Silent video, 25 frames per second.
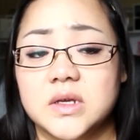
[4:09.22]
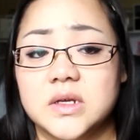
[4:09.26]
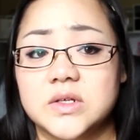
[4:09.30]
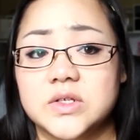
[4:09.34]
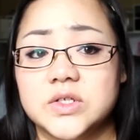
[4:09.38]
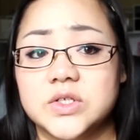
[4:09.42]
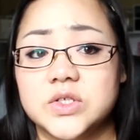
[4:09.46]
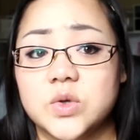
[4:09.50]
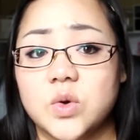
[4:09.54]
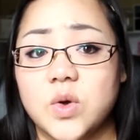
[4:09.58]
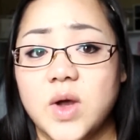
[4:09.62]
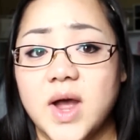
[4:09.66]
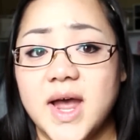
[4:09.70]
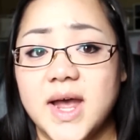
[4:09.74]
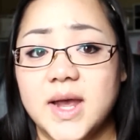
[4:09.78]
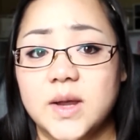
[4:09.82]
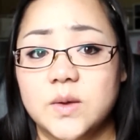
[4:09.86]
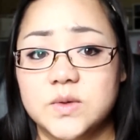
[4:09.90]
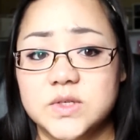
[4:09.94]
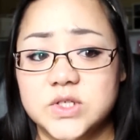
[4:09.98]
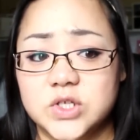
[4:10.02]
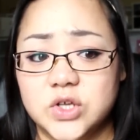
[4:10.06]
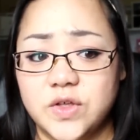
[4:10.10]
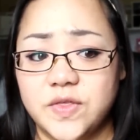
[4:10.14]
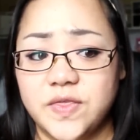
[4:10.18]
So I
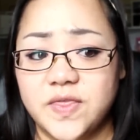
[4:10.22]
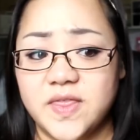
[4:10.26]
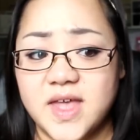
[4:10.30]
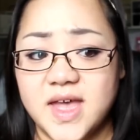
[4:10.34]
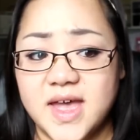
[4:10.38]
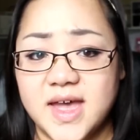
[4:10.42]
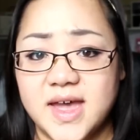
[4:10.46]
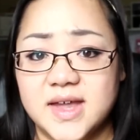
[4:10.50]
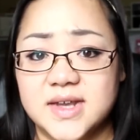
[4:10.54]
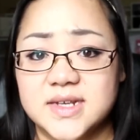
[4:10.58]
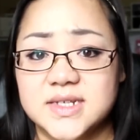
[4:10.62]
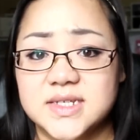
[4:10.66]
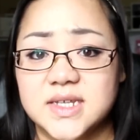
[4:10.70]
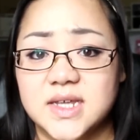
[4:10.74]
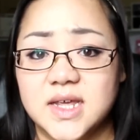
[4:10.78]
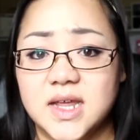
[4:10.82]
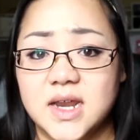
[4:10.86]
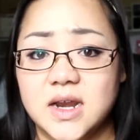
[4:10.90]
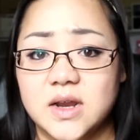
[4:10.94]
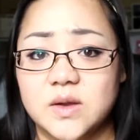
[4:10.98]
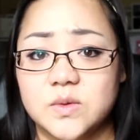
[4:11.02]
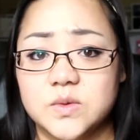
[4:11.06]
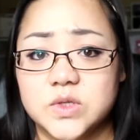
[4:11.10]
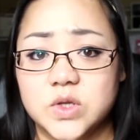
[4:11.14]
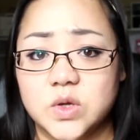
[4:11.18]
was on that,
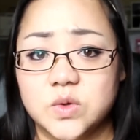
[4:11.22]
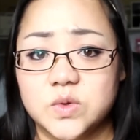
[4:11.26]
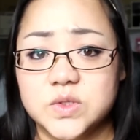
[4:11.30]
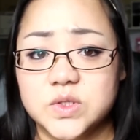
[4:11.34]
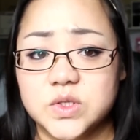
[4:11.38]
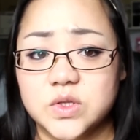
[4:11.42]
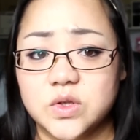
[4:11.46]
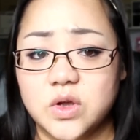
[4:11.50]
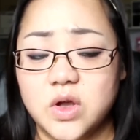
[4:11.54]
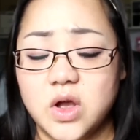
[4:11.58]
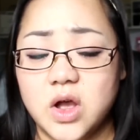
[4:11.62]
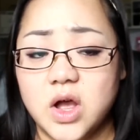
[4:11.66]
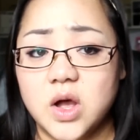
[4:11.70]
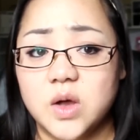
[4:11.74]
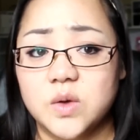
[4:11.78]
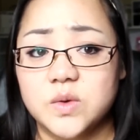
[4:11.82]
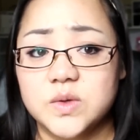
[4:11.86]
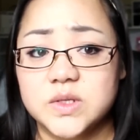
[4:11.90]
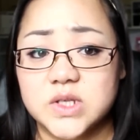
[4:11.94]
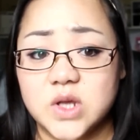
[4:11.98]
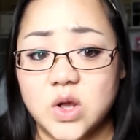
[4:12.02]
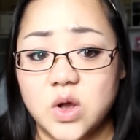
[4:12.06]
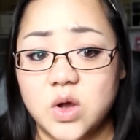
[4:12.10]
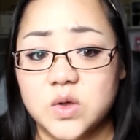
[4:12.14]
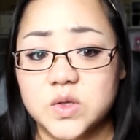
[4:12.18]
and I was
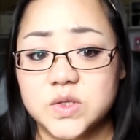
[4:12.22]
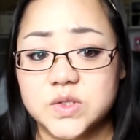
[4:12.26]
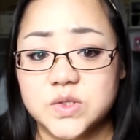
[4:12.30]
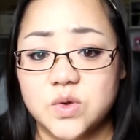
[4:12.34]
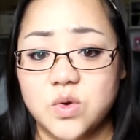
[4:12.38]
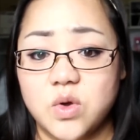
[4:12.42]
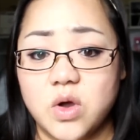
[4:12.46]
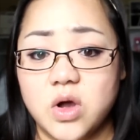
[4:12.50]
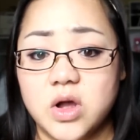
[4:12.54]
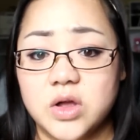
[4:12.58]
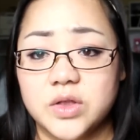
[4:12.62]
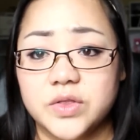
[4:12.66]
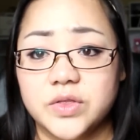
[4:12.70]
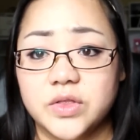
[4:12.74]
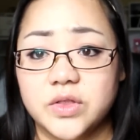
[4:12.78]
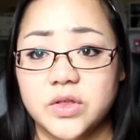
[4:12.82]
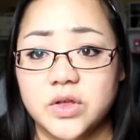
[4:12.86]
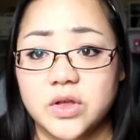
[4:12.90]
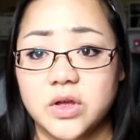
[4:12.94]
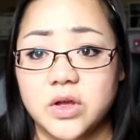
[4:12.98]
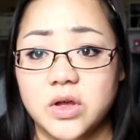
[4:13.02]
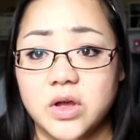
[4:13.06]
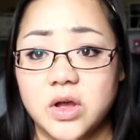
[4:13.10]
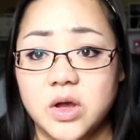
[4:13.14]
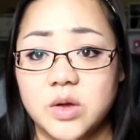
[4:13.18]
also on
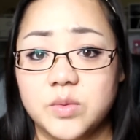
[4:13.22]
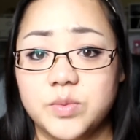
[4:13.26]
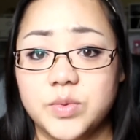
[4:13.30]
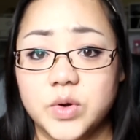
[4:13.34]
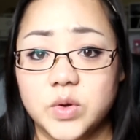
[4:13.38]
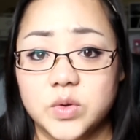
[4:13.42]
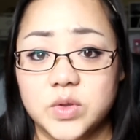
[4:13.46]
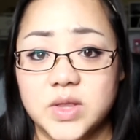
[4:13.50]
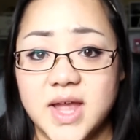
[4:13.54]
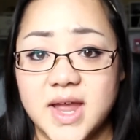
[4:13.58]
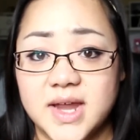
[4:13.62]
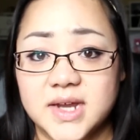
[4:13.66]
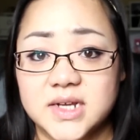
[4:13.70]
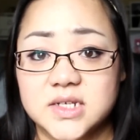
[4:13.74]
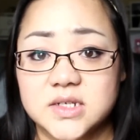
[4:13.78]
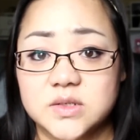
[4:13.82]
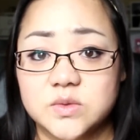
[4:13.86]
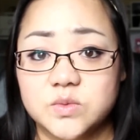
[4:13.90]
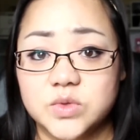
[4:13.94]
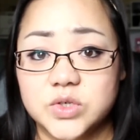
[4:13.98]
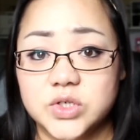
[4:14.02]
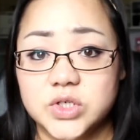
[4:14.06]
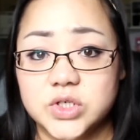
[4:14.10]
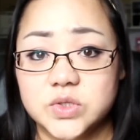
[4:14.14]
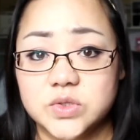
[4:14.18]
the prolactin,
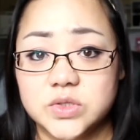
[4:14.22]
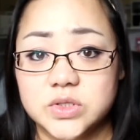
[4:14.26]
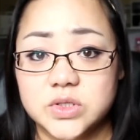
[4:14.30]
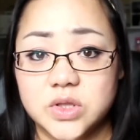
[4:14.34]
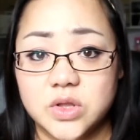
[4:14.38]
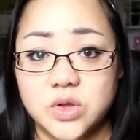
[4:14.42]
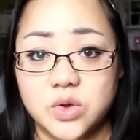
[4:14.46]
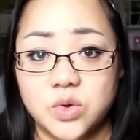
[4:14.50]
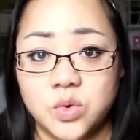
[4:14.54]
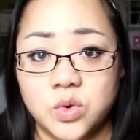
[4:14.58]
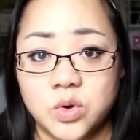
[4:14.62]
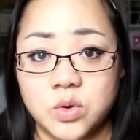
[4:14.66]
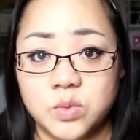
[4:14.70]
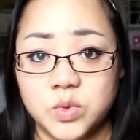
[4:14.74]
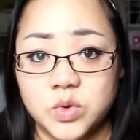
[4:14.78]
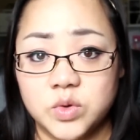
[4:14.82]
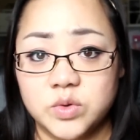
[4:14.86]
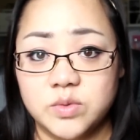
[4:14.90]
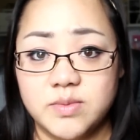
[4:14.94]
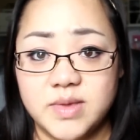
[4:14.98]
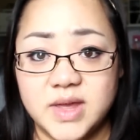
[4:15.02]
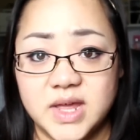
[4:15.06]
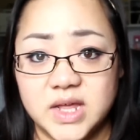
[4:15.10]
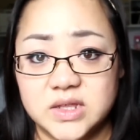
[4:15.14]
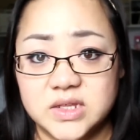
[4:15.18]
which is the hormone
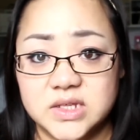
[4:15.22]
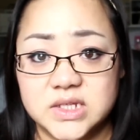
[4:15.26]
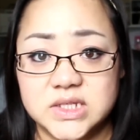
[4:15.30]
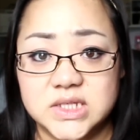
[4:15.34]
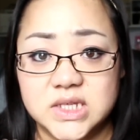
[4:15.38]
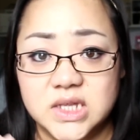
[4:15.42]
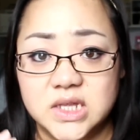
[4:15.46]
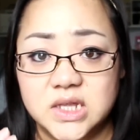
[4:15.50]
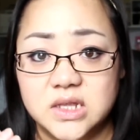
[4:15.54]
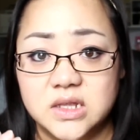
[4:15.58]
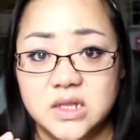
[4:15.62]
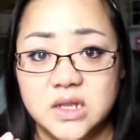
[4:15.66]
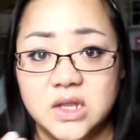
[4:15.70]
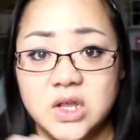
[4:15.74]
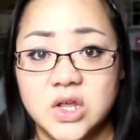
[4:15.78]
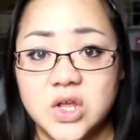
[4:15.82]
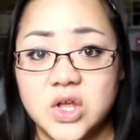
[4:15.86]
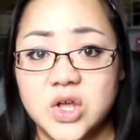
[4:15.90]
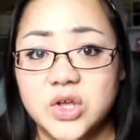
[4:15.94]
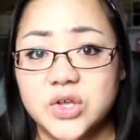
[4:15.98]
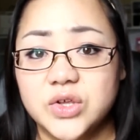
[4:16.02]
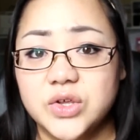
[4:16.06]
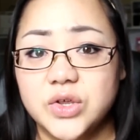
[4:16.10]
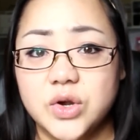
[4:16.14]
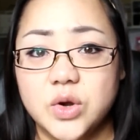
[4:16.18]
imbalance, and
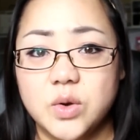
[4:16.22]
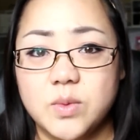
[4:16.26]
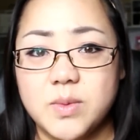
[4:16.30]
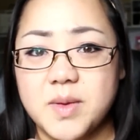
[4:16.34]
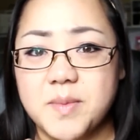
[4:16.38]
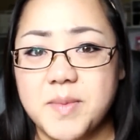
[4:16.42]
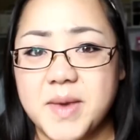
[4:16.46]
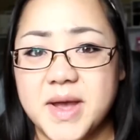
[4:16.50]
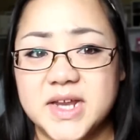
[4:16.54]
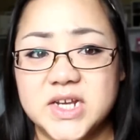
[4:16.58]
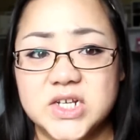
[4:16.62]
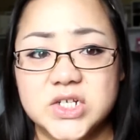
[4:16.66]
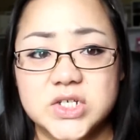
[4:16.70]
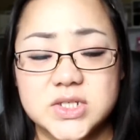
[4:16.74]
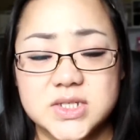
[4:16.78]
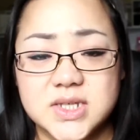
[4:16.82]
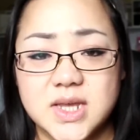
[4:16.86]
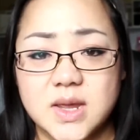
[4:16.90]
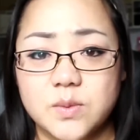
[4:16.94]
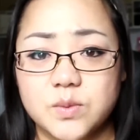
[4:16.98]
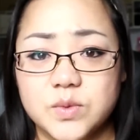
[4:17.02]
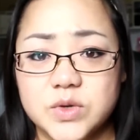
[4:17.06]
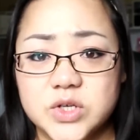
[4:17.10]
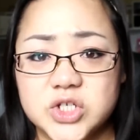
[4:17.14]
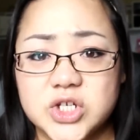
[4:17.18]
my body just
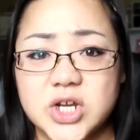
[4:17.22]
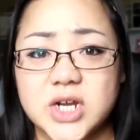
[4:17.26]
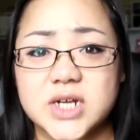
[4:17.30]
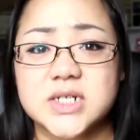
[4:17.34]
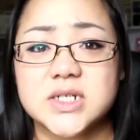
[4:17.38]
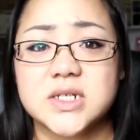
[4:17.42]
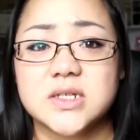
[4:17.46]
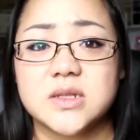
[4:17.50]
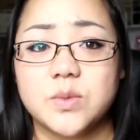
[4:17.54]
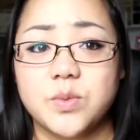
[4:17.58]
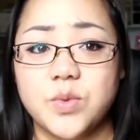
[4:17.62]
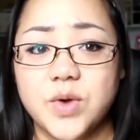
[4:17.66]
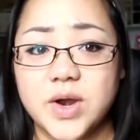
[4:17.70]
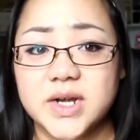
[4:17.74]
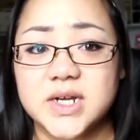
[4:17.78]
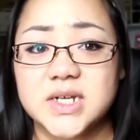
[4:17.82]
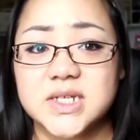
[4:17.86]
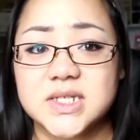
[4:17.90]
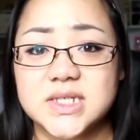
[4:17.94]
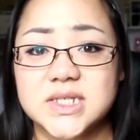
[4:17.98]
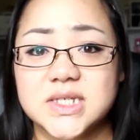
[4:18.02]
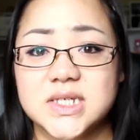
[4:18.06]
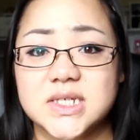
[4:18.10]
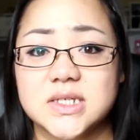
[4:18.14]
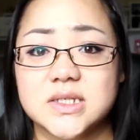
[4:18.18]
kept rejecting the
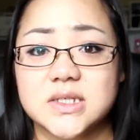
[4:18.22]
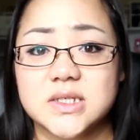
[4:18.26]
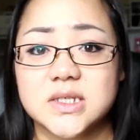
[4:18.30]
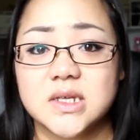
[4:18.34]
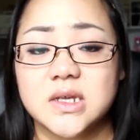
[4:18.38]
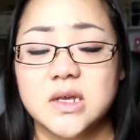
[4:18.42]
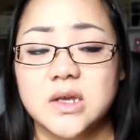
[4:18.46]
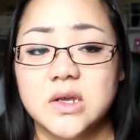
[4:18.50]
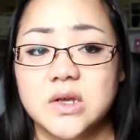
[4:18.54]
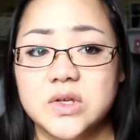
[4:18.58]
pregnancies.